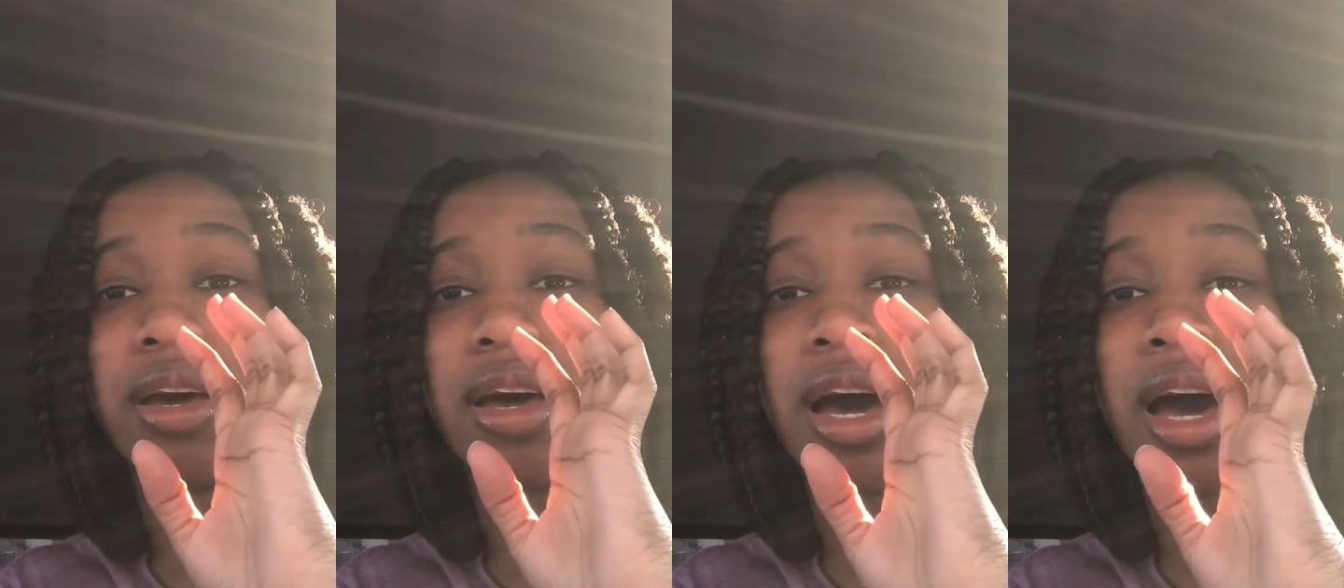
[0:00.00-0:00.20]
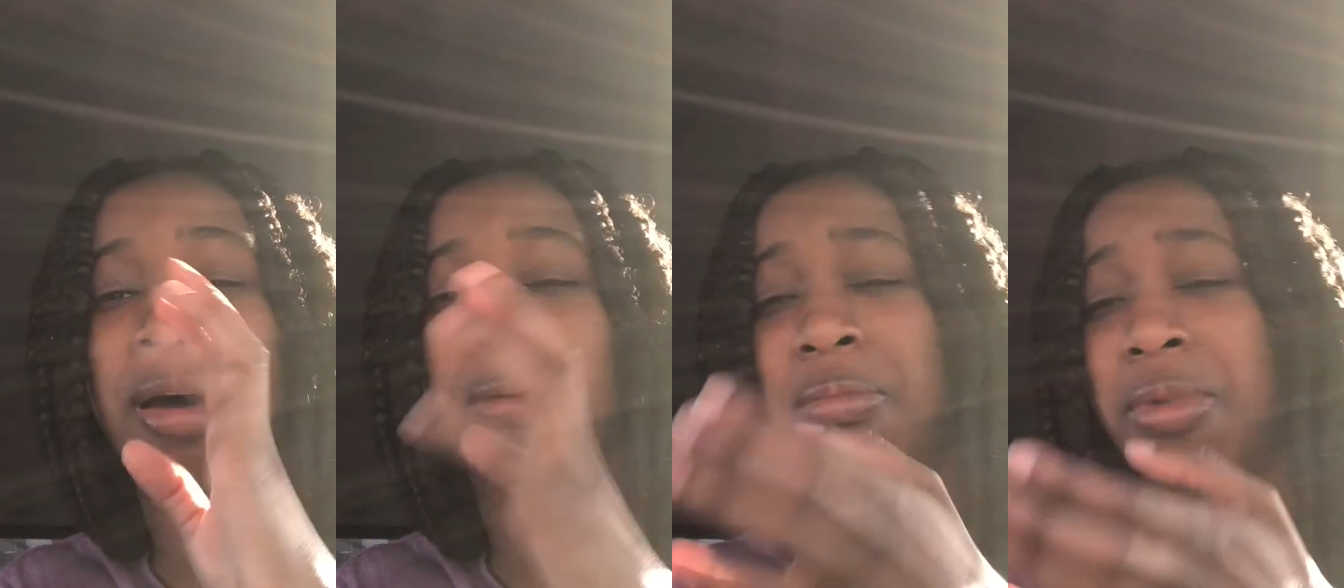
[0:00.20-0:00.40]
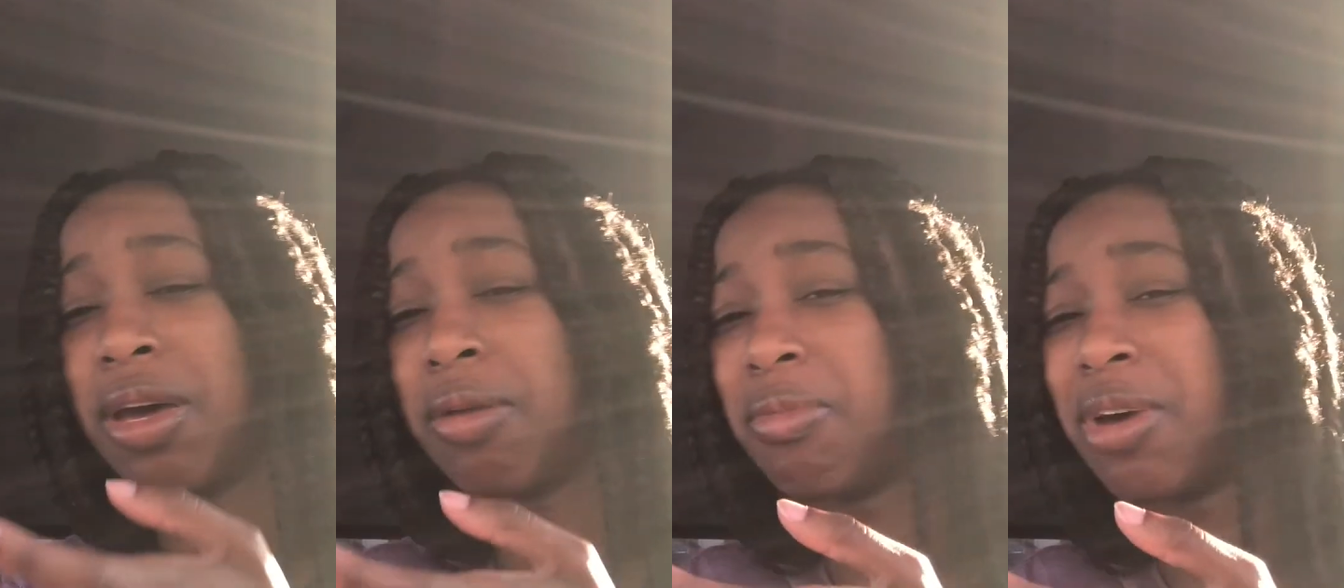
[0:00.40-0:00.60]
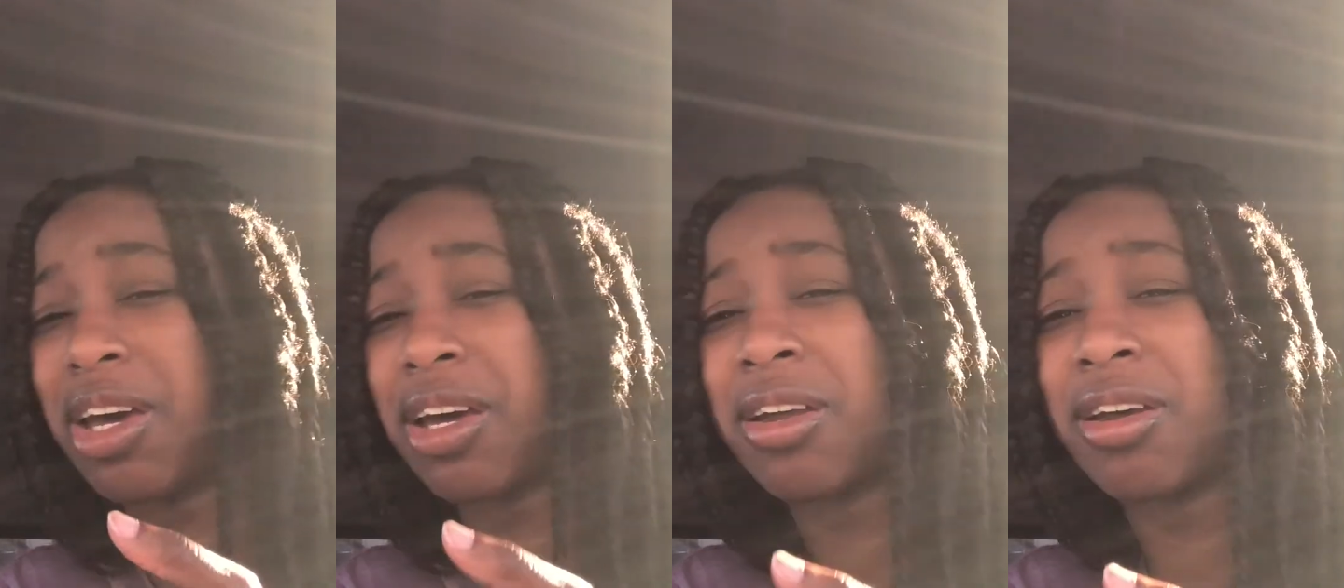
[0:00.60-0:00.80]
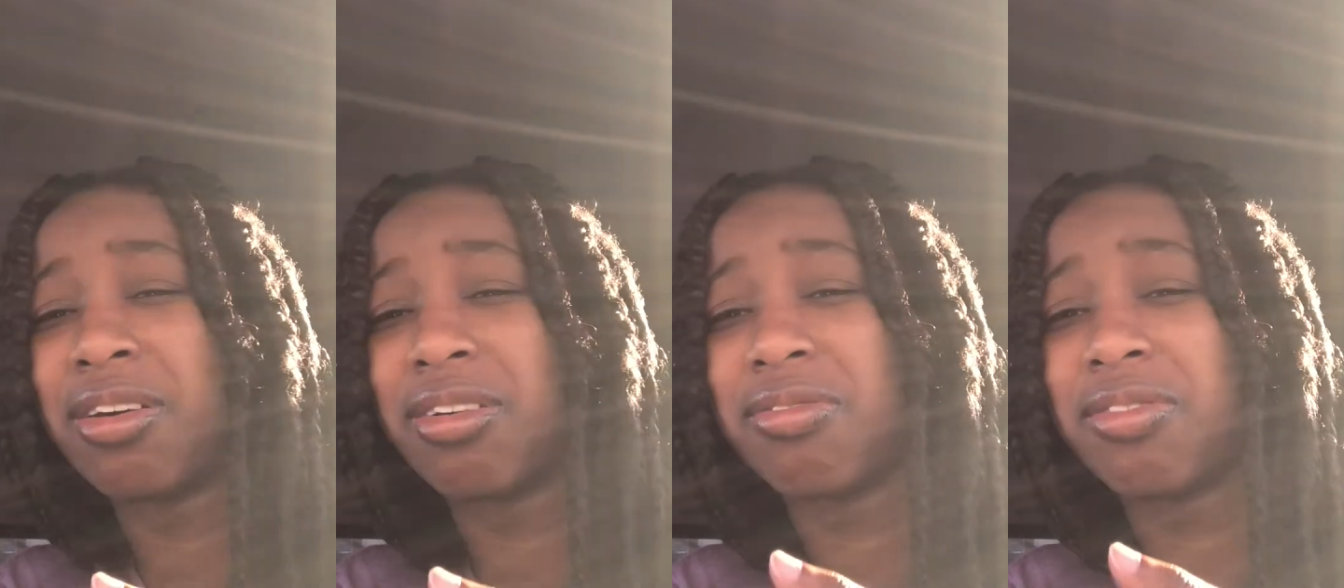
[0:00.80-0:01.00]
I may make
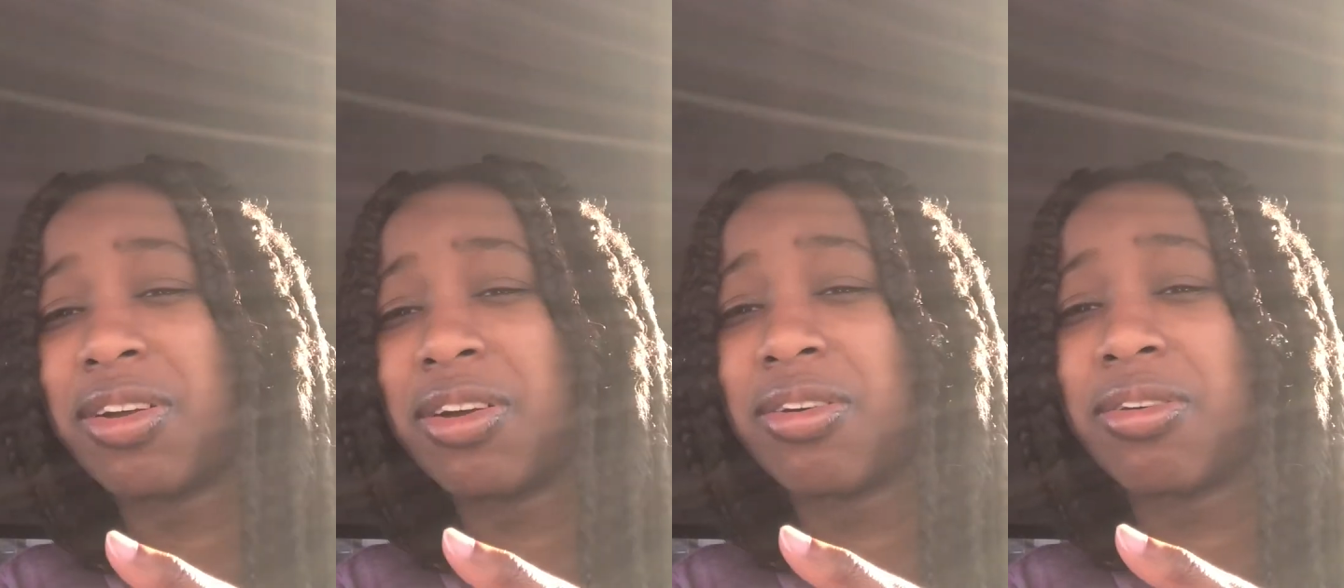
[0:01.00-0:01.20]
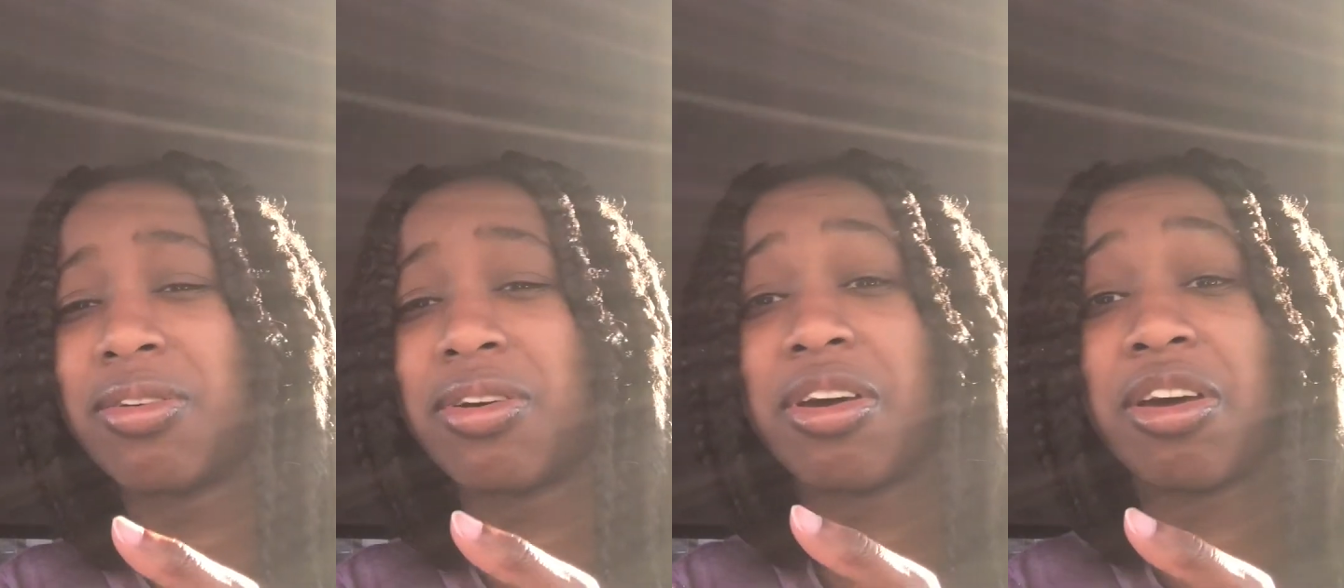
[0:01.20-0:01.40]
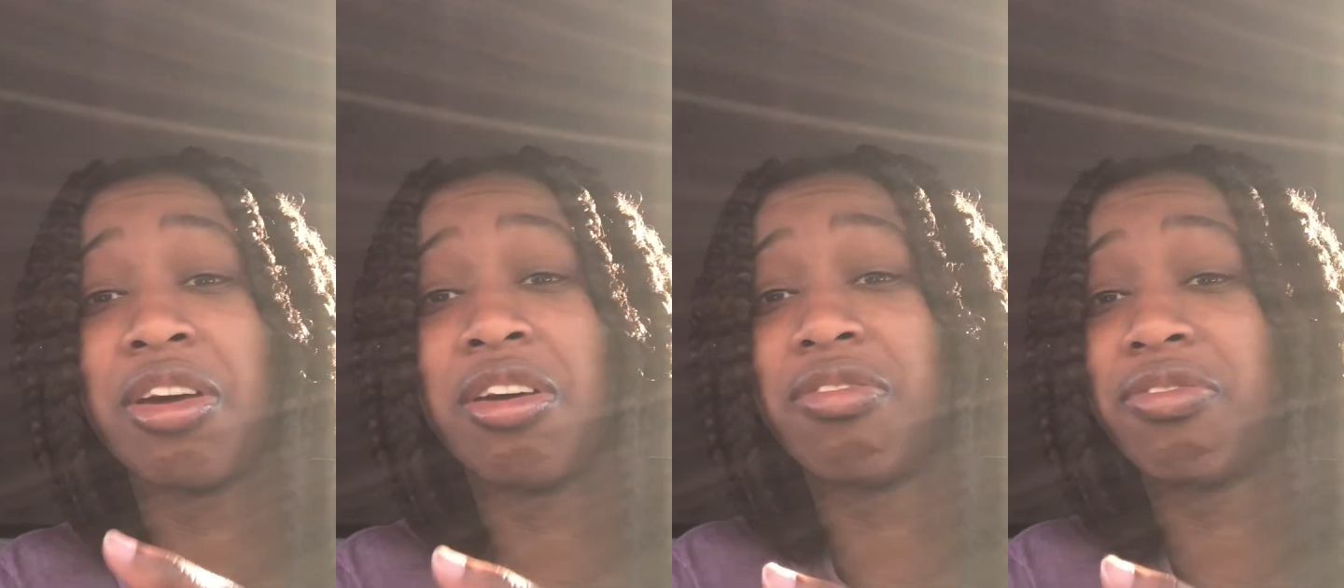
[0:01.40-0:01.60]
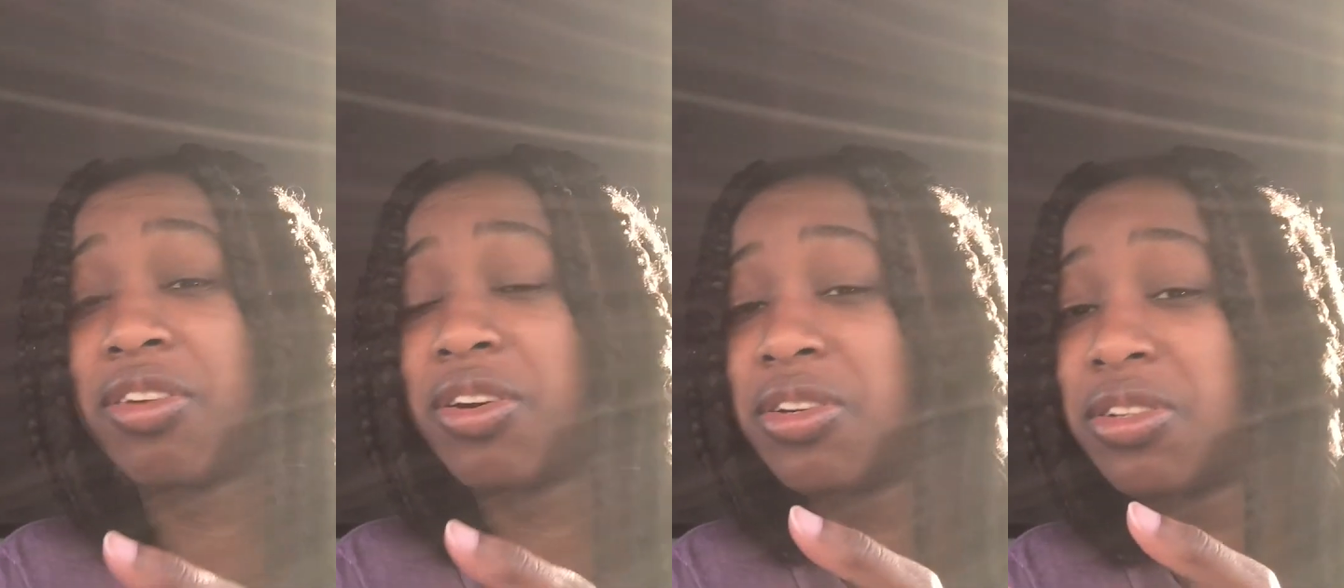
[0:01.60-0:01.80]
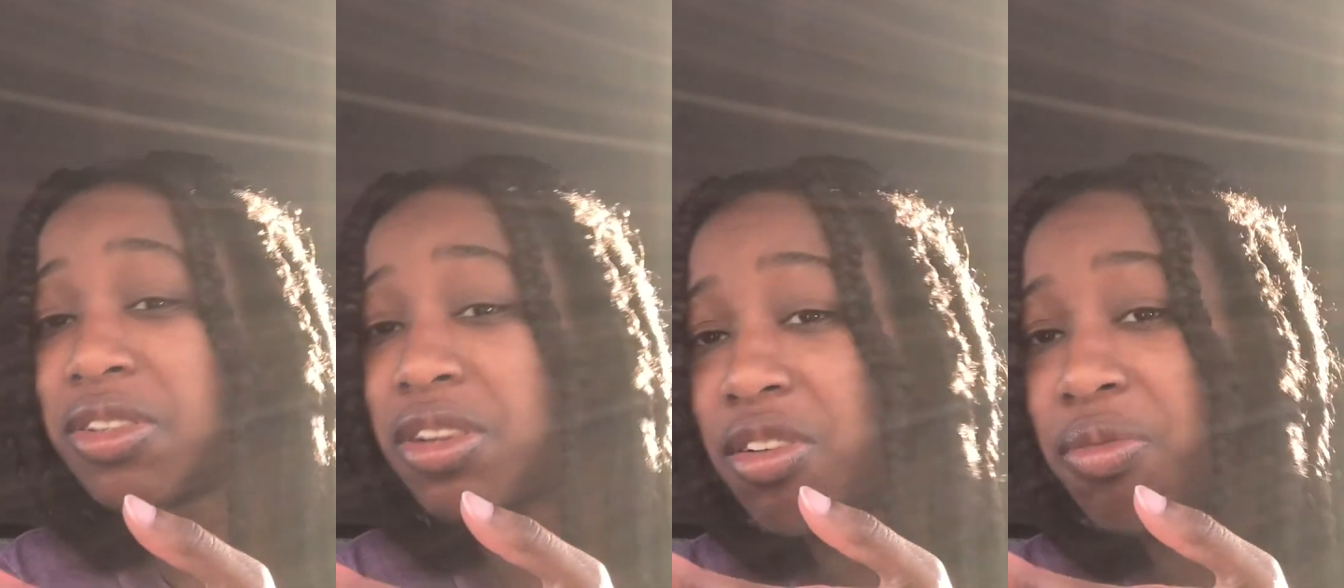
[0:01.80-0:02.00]
another video if
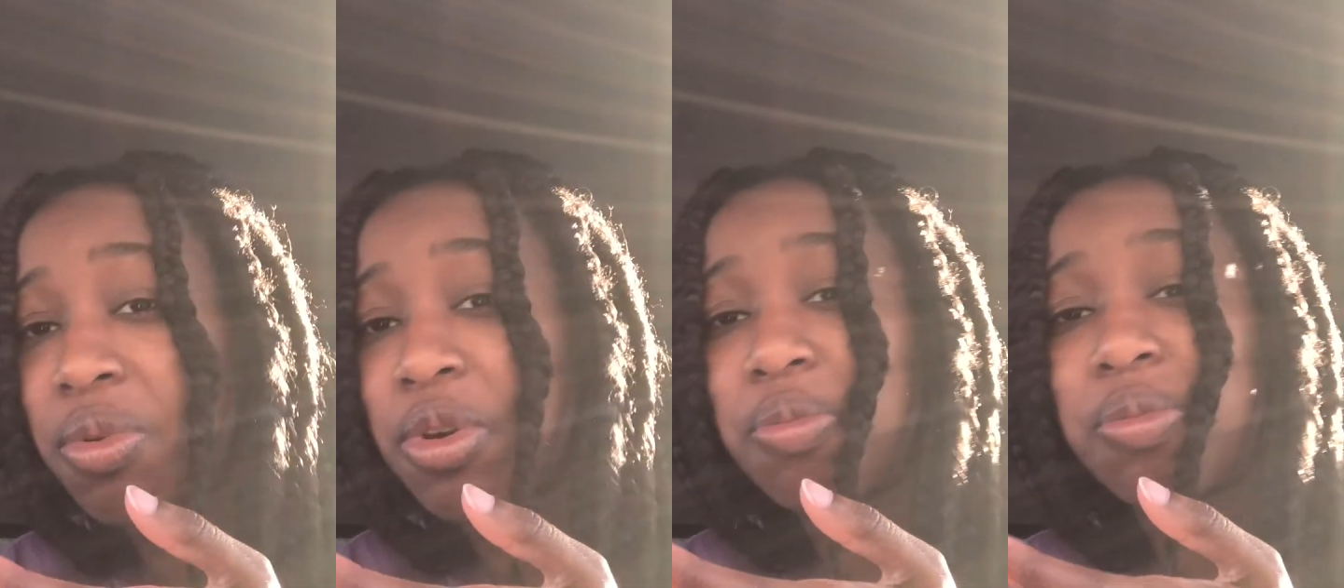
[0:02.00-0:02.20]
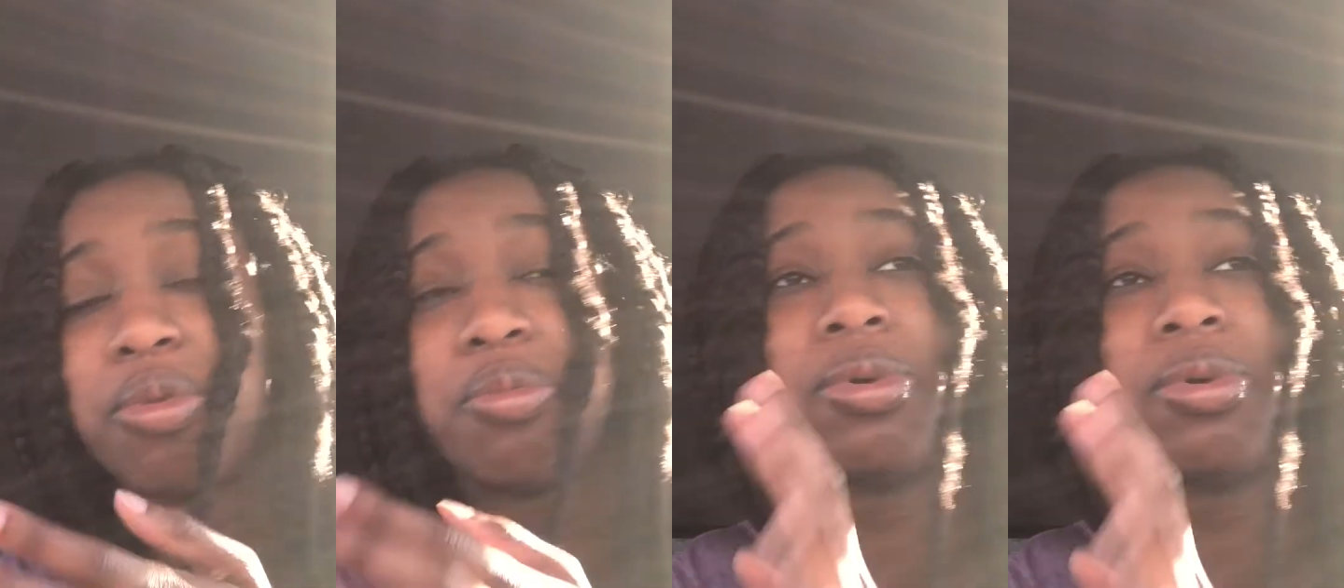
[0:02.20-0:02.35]
there's enough people,